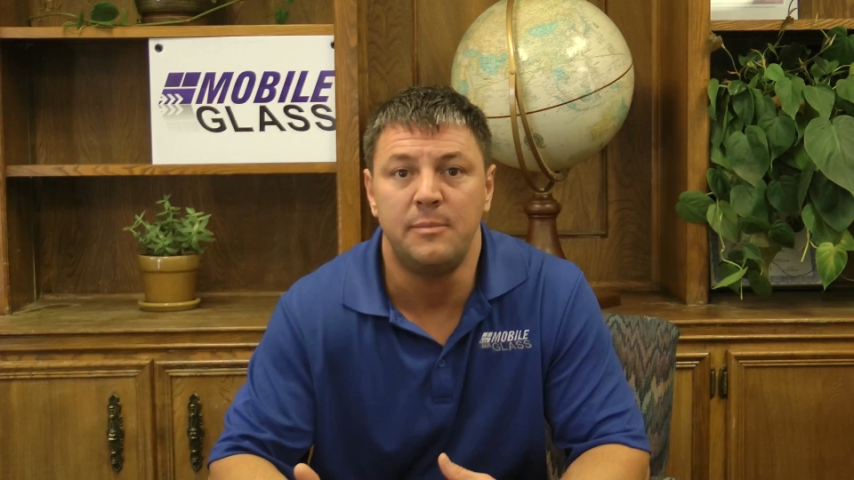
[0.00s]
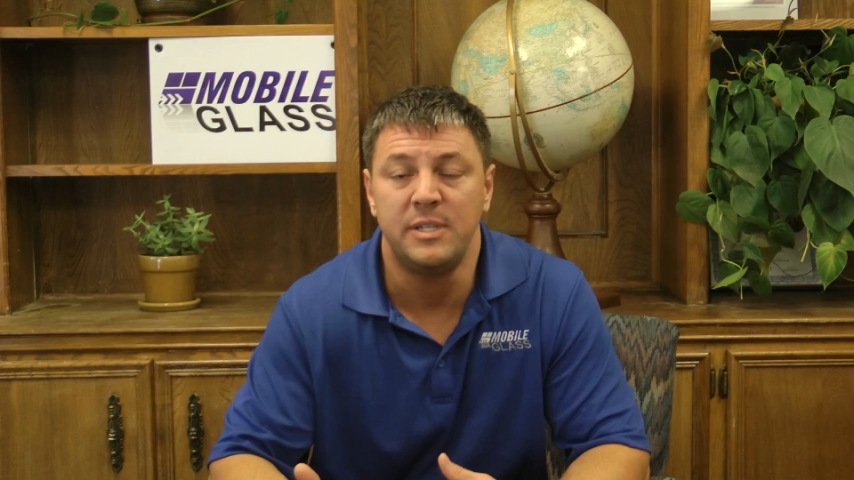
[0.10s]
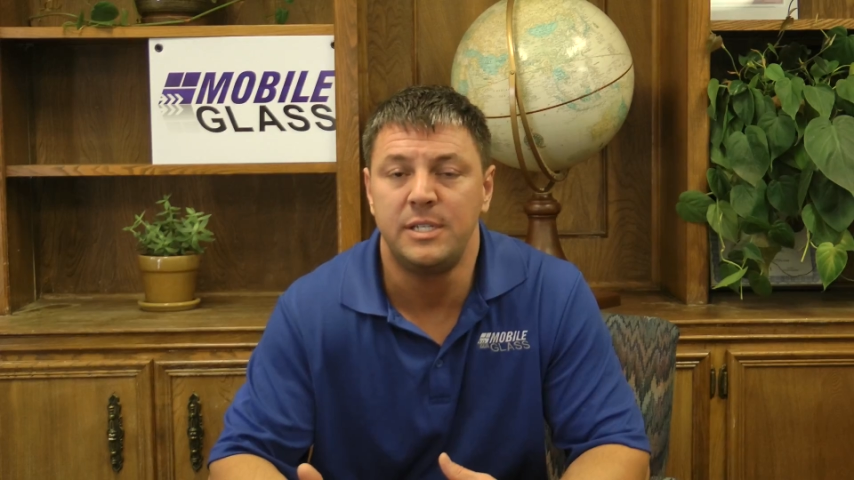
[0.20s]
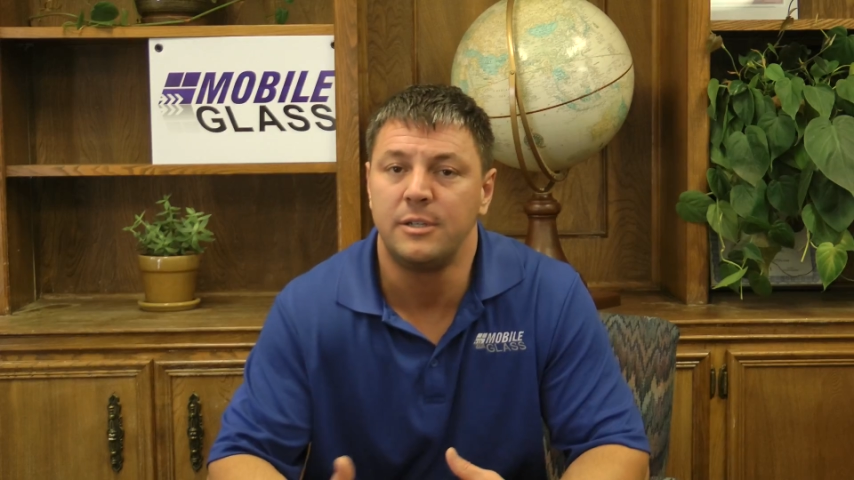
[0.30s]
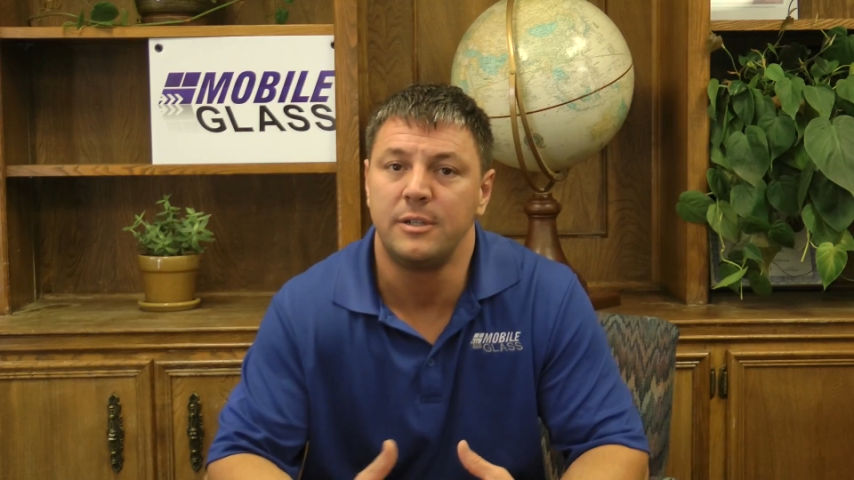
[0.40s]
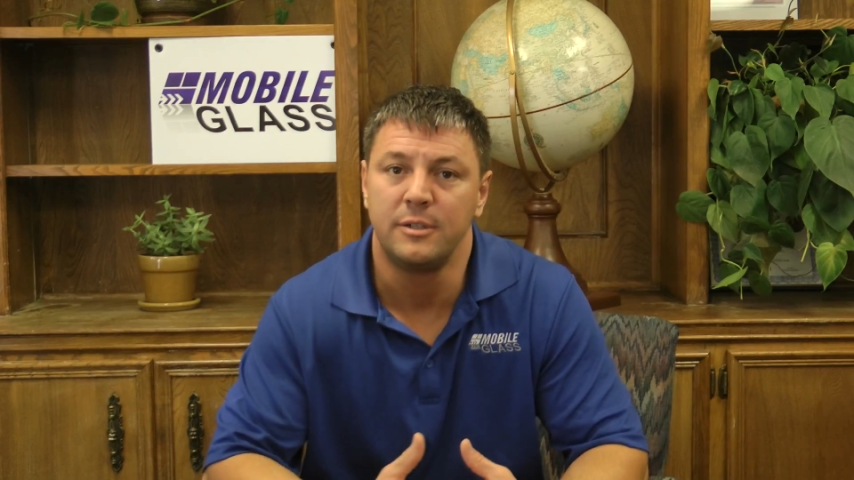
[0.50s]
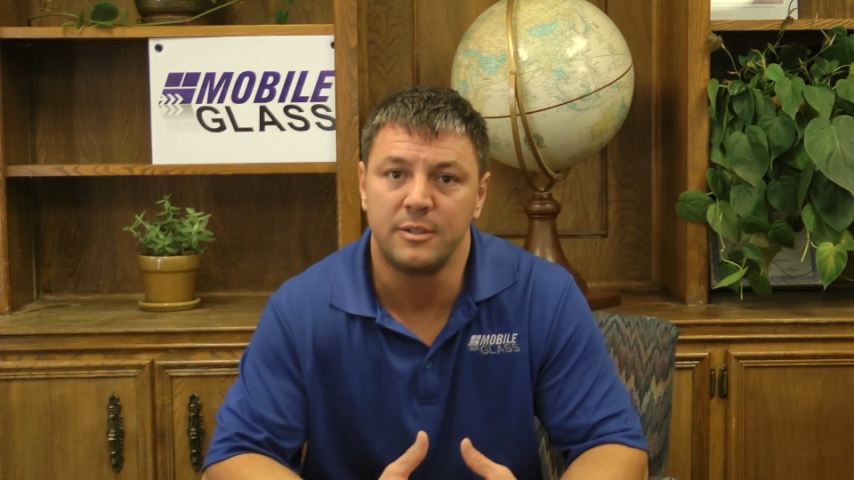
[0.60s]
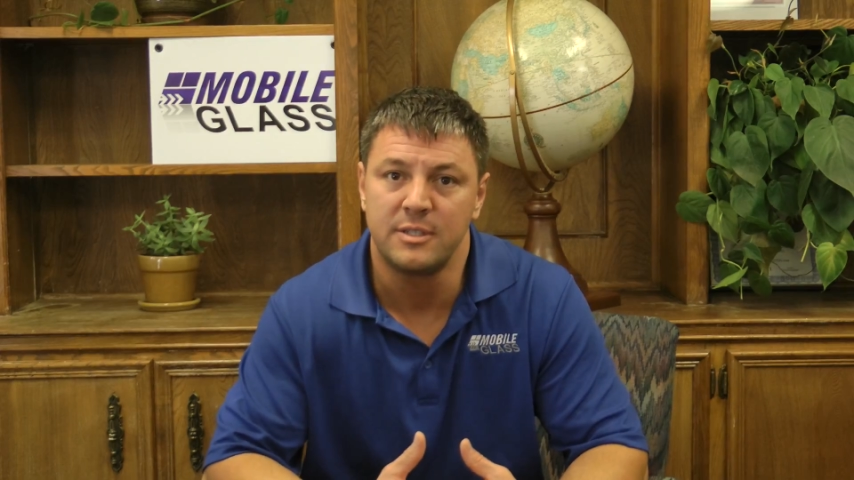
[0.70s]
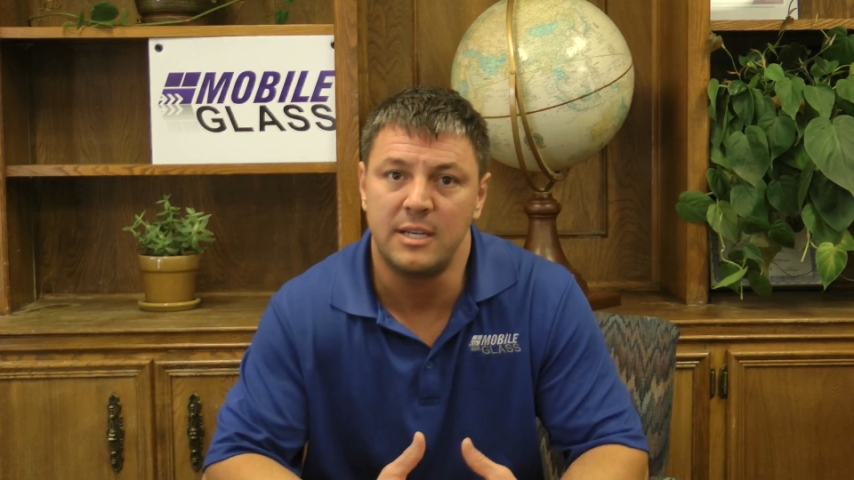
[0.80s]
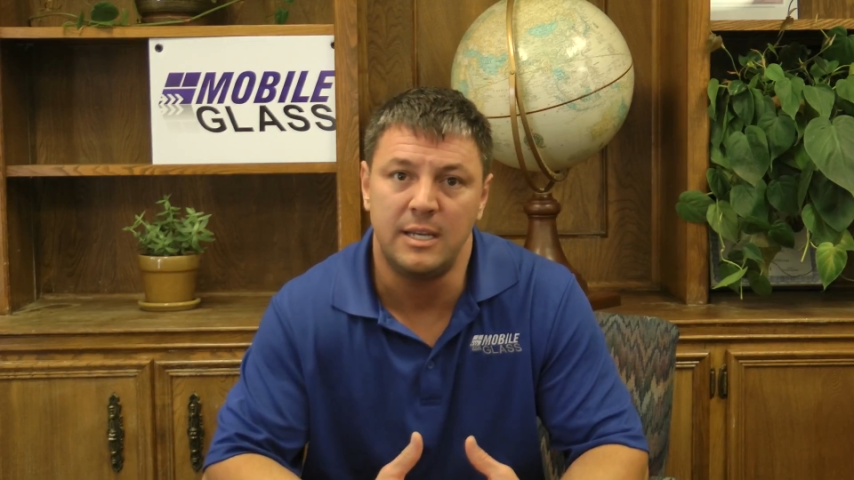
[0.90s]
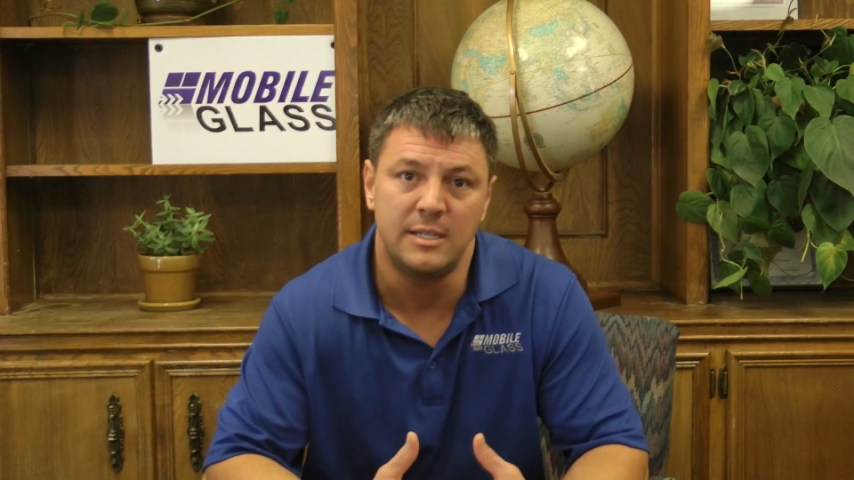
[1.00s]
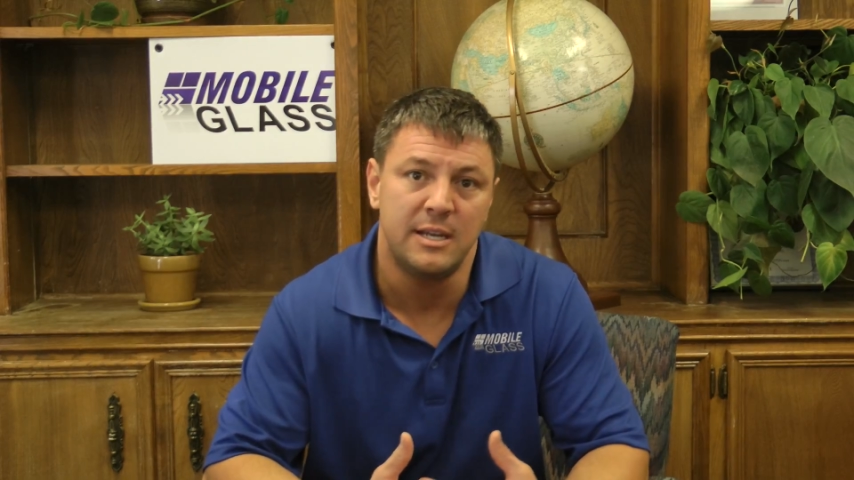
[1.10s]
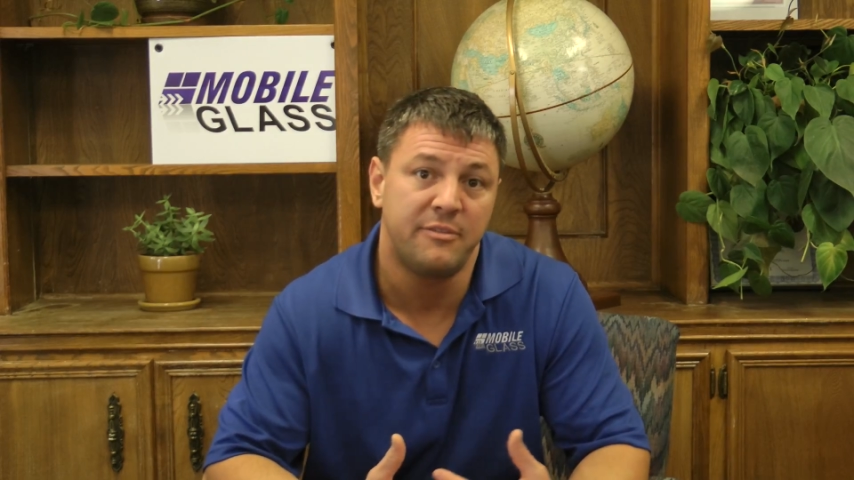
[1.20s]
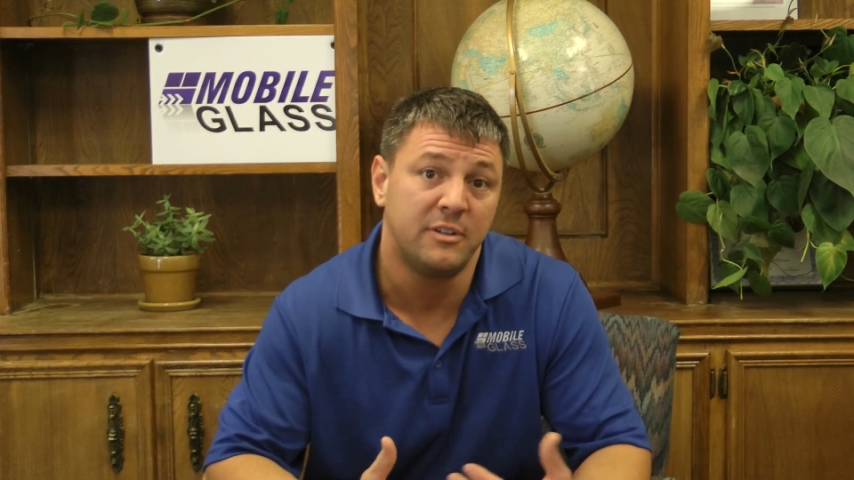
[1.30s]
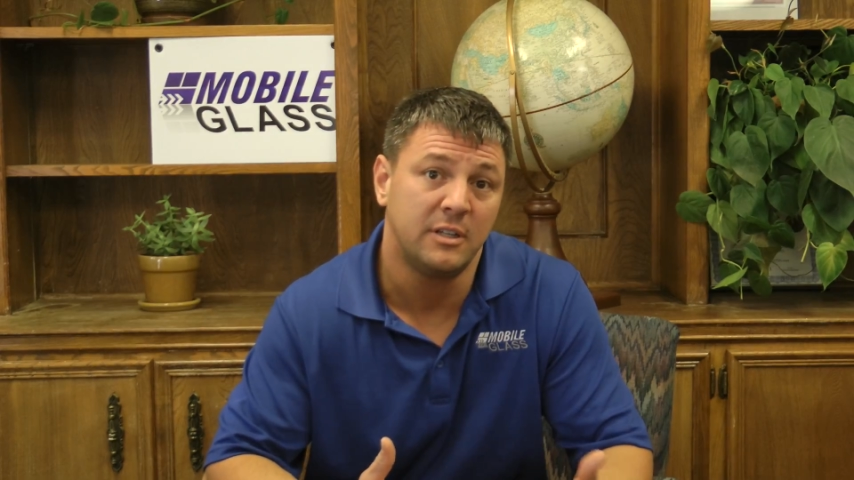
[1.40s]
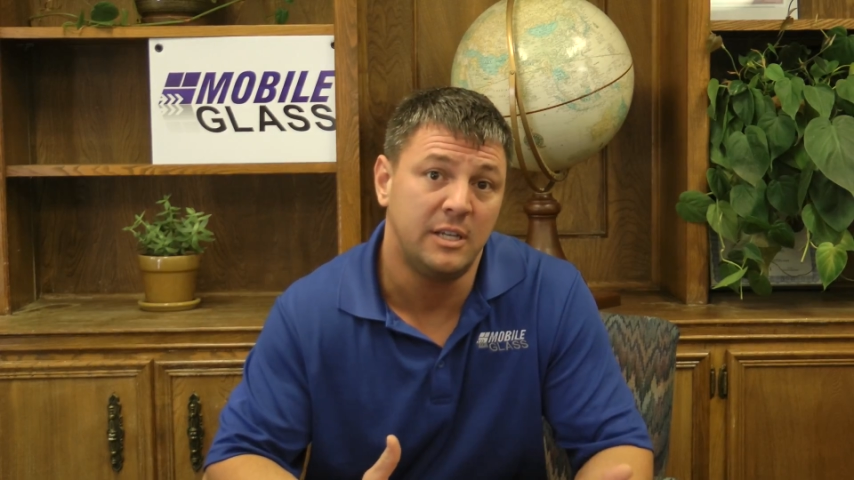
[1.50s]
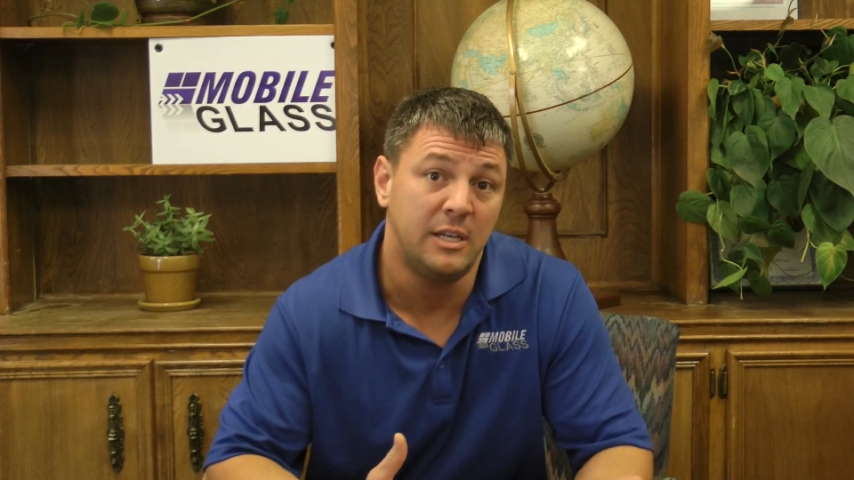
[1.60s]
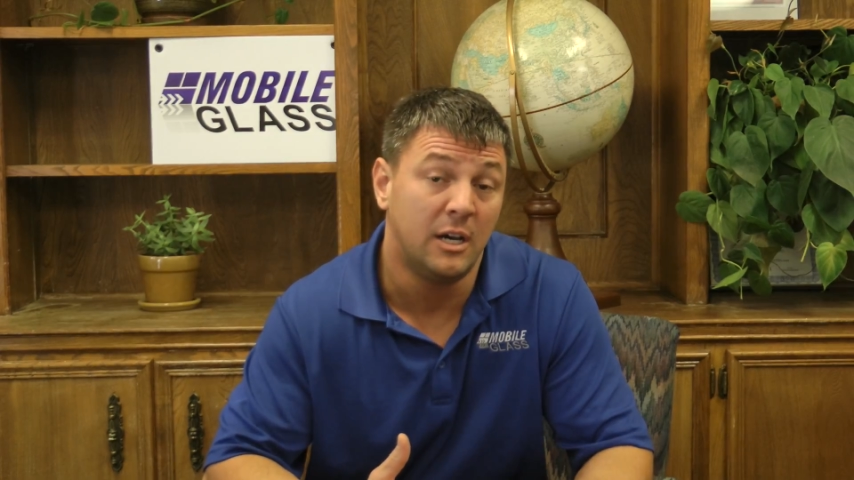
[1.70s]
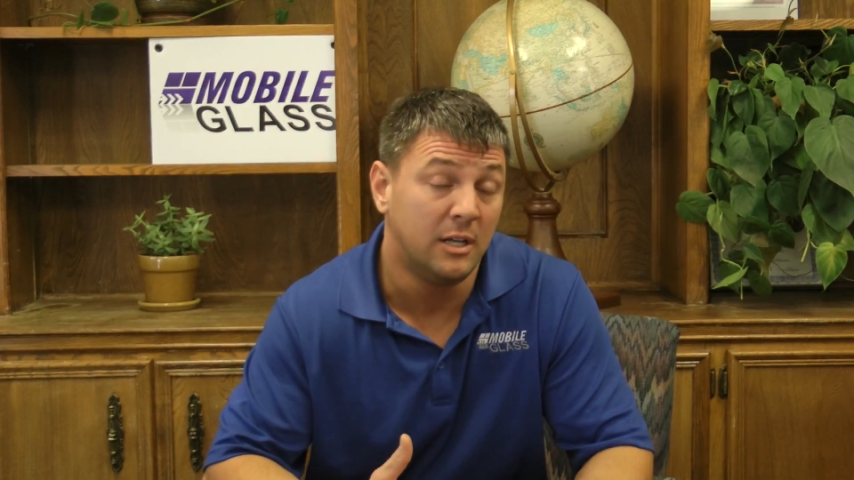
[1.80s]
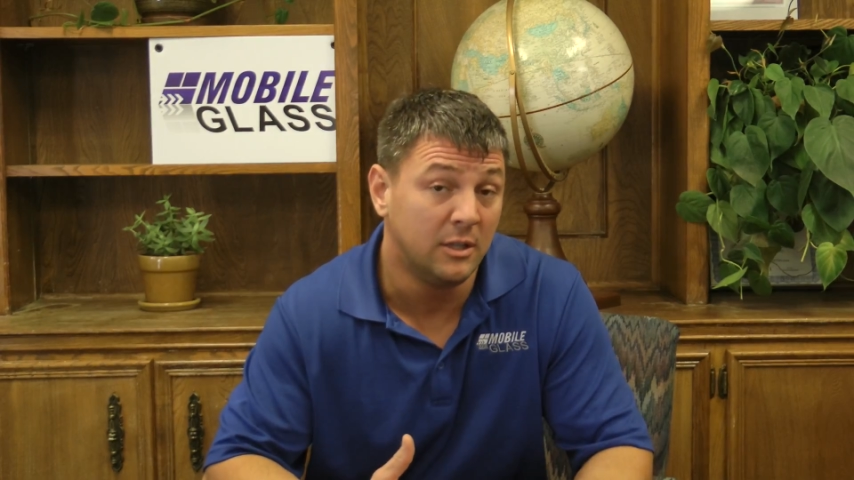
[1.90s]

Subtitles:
materials and definitely